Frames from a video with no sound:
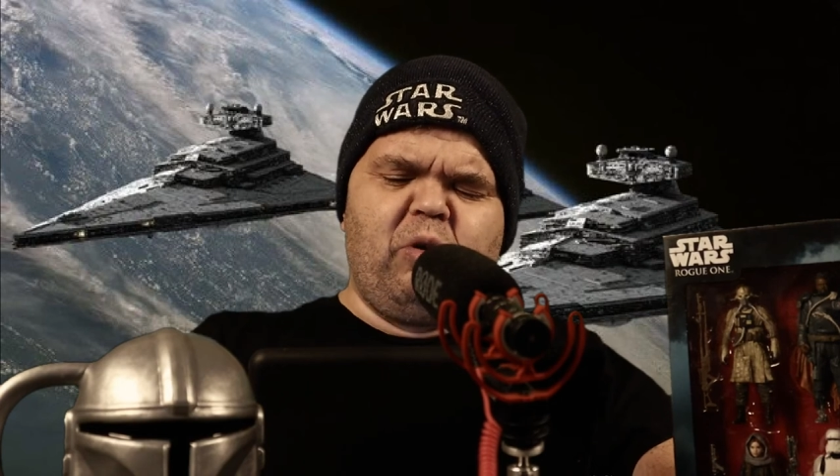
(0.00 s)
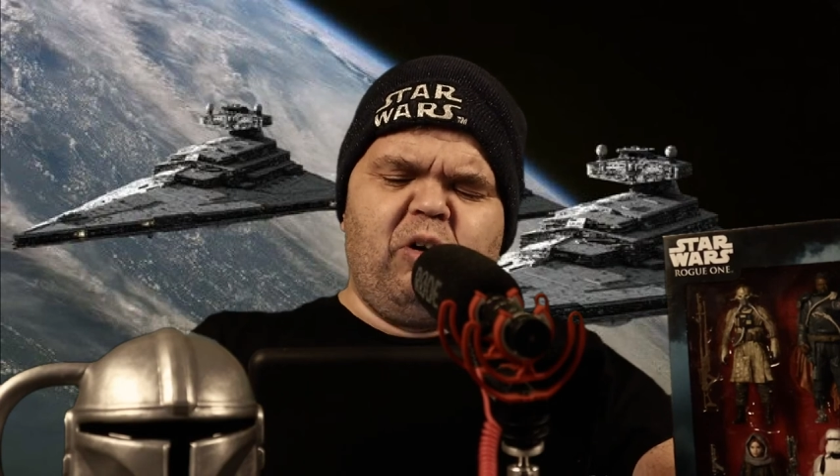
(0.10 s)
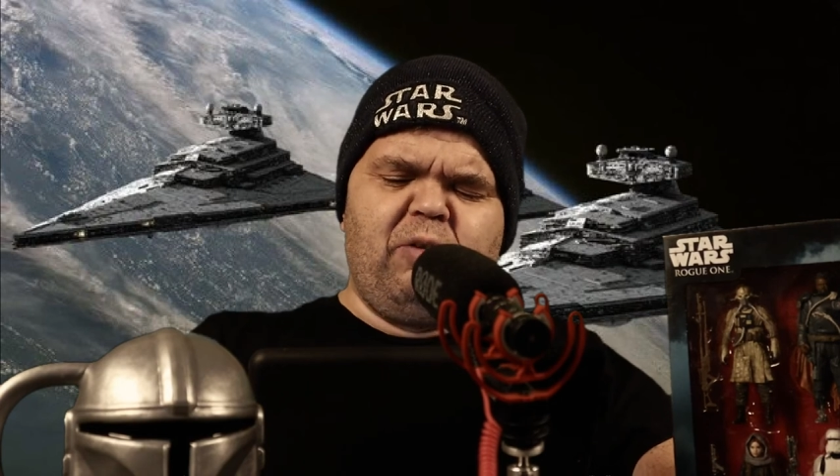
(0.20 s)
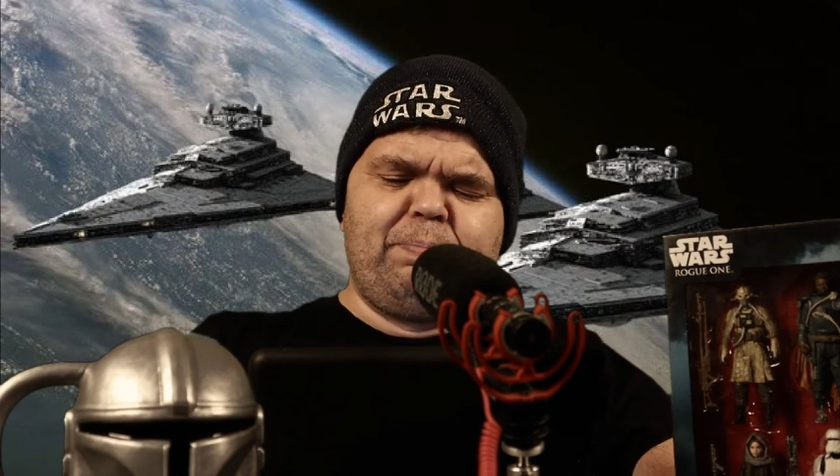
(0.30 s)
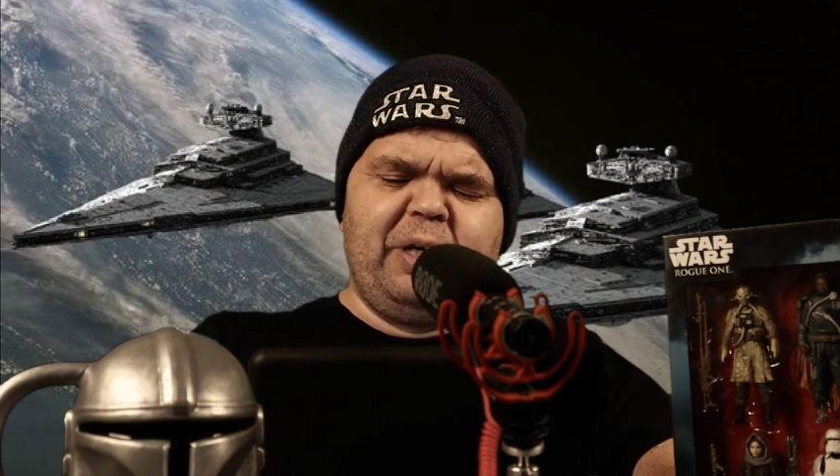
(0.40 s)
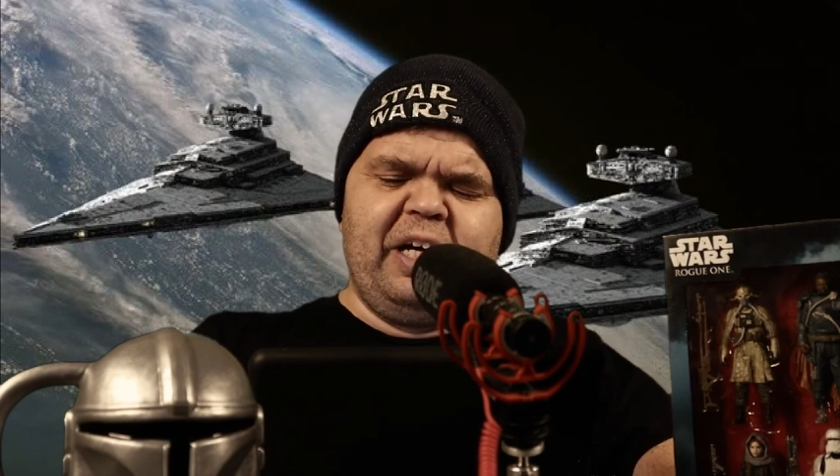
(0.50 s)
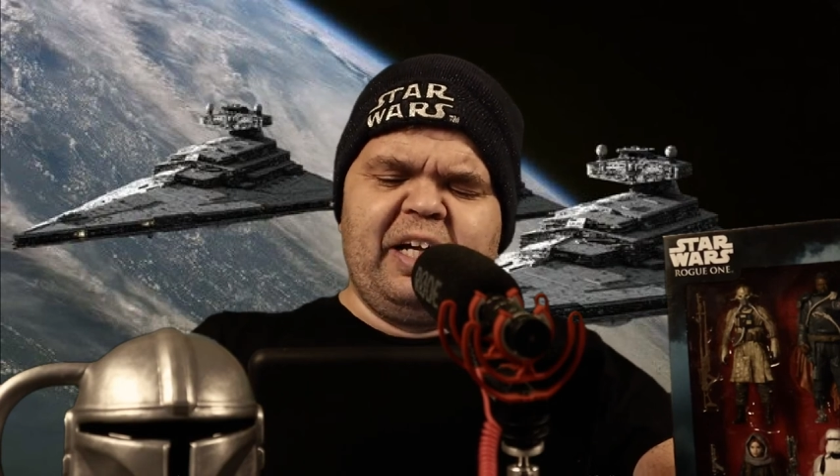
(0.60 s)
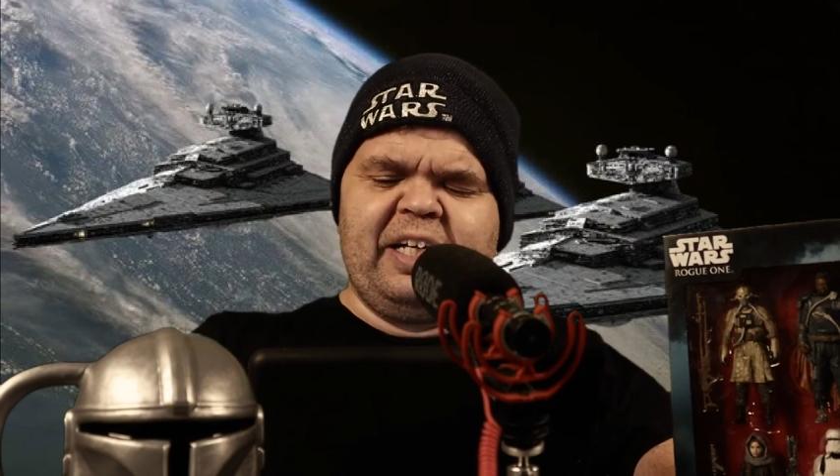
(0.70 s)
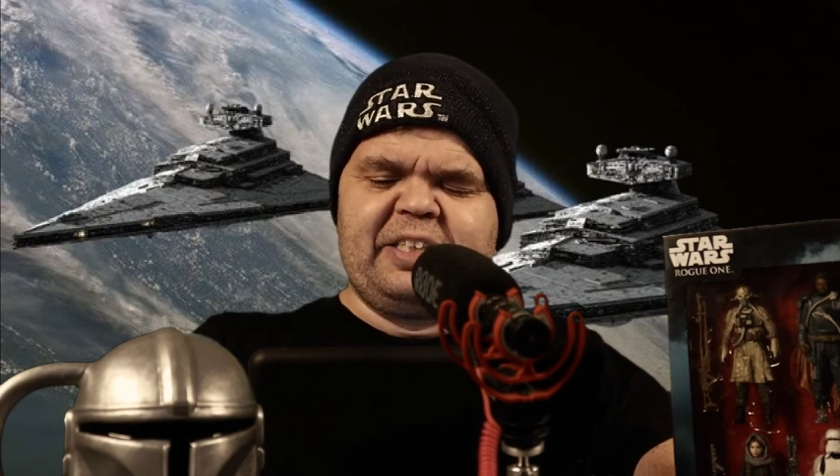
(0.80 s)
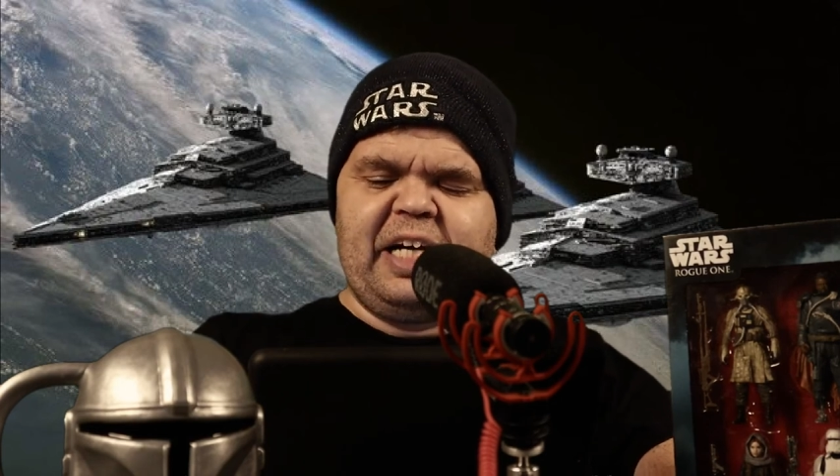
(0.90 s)
will be
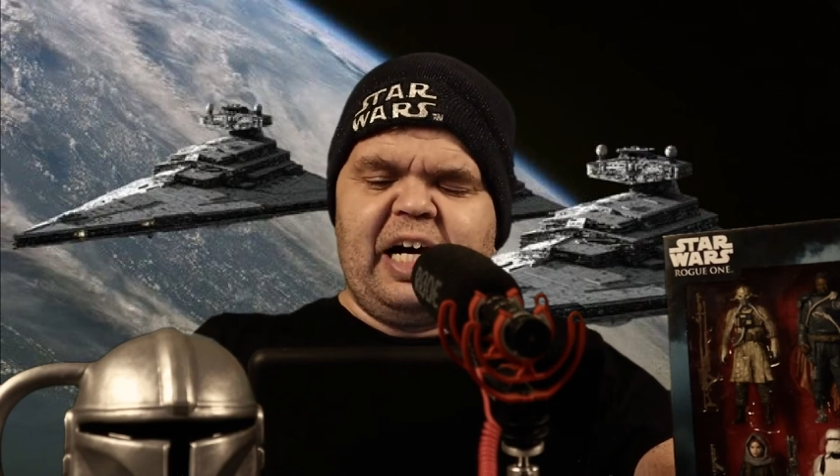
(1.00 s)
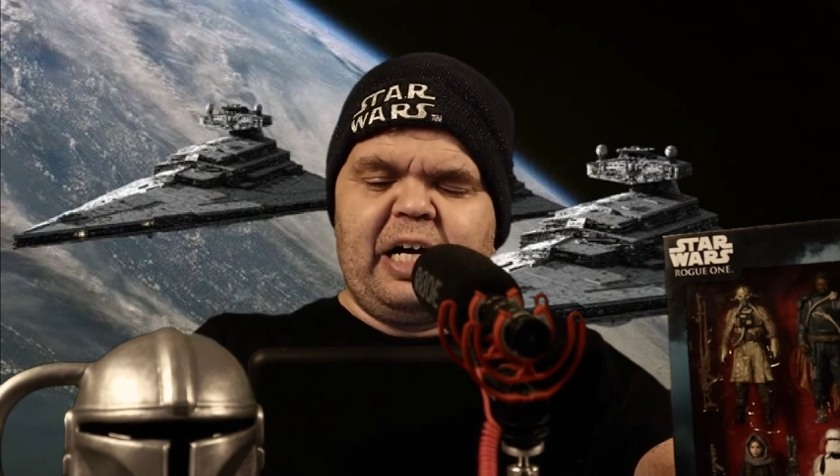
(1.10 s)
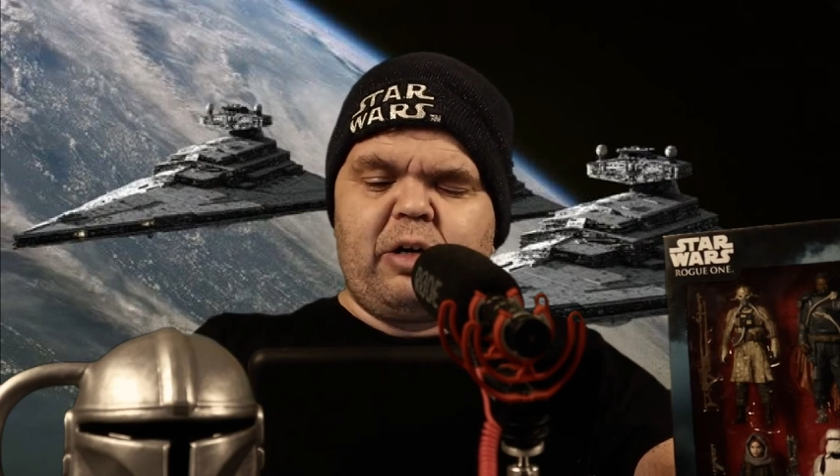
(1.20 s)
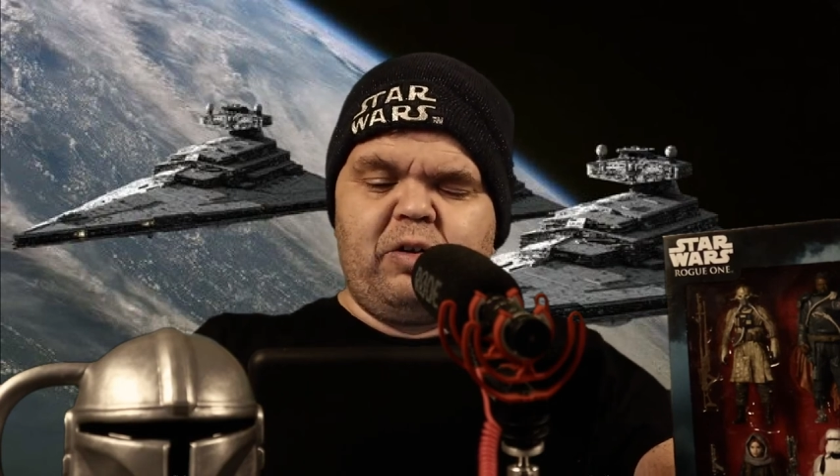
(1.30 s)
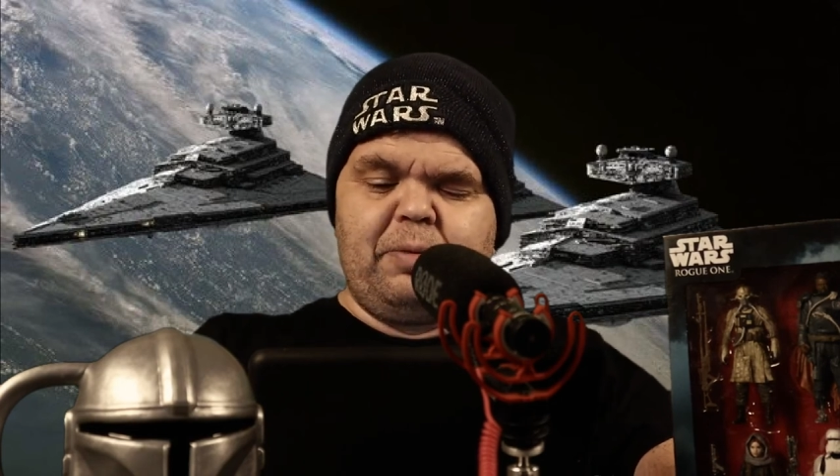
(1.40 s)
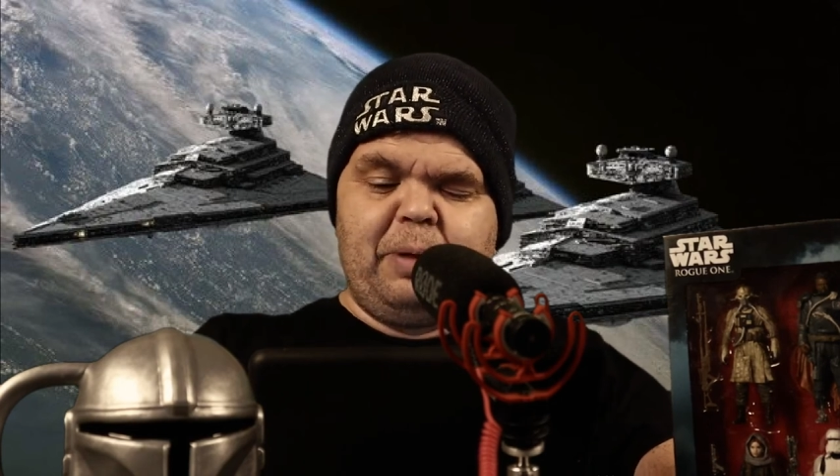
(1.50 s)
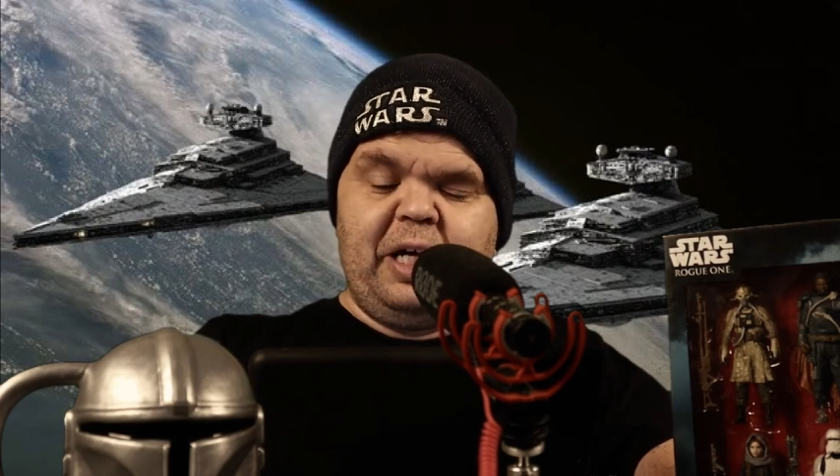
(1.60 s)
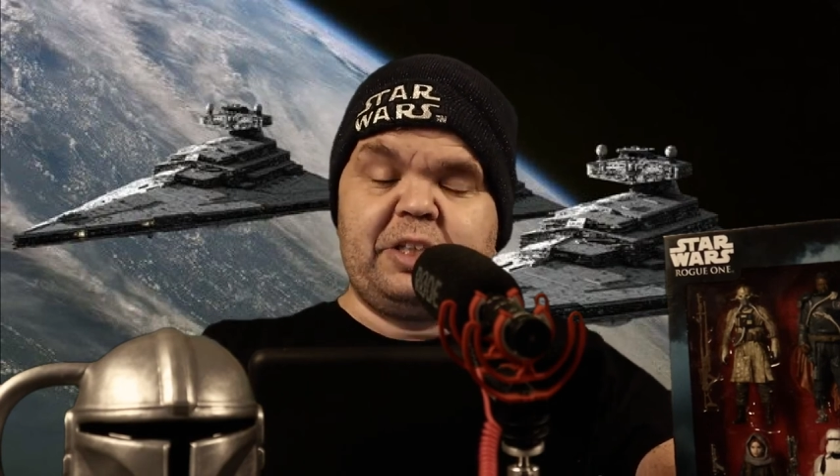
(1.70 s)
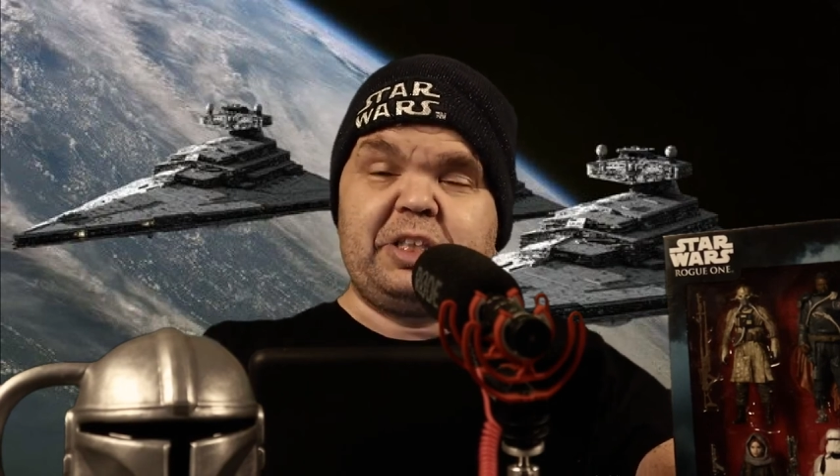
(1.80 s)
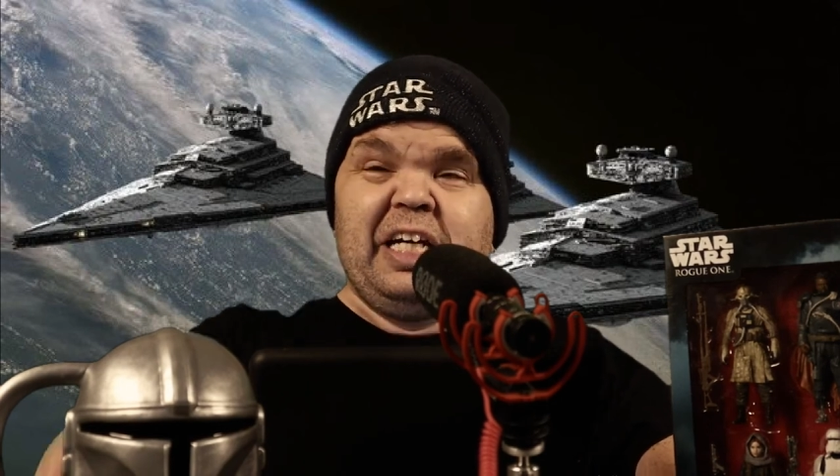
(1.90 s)
an attack on the
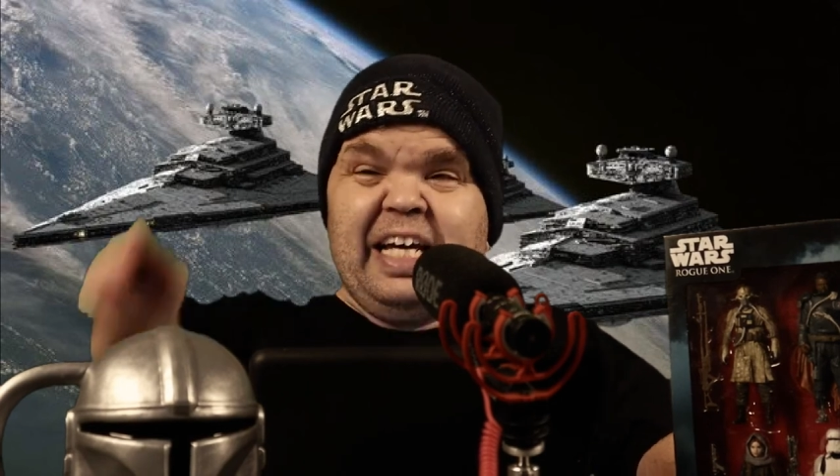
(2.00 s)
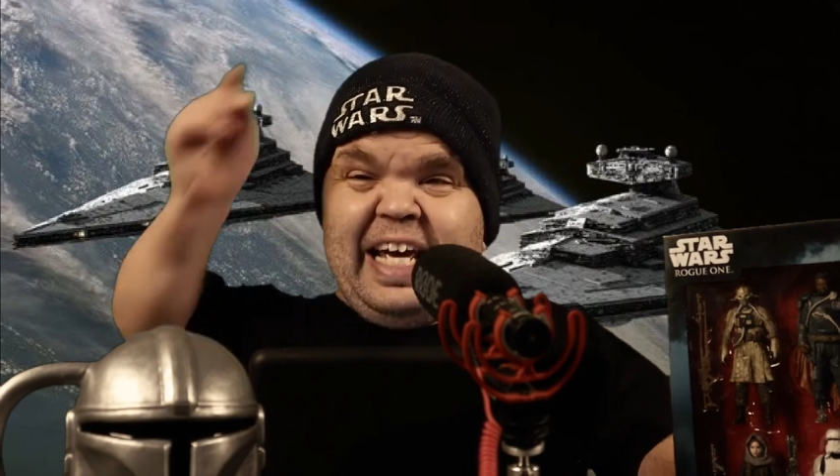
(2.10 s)
base,